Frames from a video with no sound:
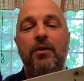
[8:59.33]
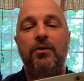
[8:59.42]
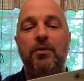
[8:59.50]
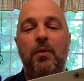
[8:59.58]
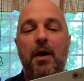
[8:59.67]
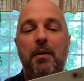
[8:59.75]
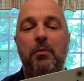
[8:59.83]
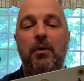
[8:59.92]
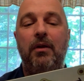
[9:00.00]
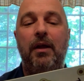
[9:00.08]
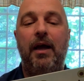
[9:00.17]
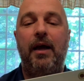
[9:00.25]
so I'm
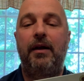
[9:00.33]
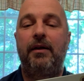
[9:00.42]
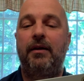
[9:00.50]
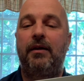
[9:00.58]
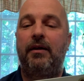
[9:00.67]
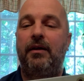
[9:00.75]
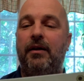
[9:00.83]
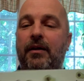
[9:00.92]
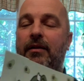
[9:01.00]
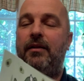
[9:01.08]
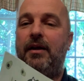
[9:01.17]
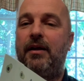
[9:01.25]
glad
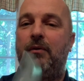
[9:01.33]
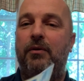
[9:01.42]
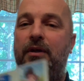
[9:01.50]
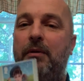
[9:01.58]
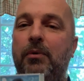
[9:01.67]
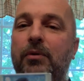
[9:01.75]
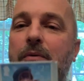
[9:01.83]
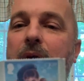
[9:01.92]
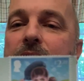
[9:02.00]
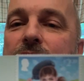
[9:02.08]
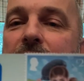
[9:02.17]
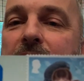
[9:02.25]
that I was able to.
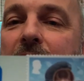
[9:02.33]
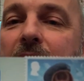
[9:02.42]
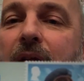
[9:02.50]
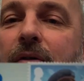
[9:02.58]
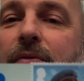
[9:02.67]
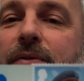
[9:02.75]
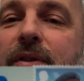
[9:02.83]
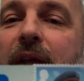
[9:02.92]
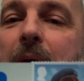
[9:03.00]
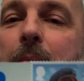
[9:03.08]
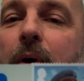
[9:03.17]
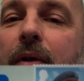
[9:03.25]
And she's got a new
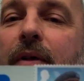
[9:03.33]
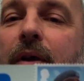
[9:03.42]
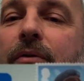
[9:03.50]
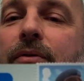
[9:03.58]
stamp on there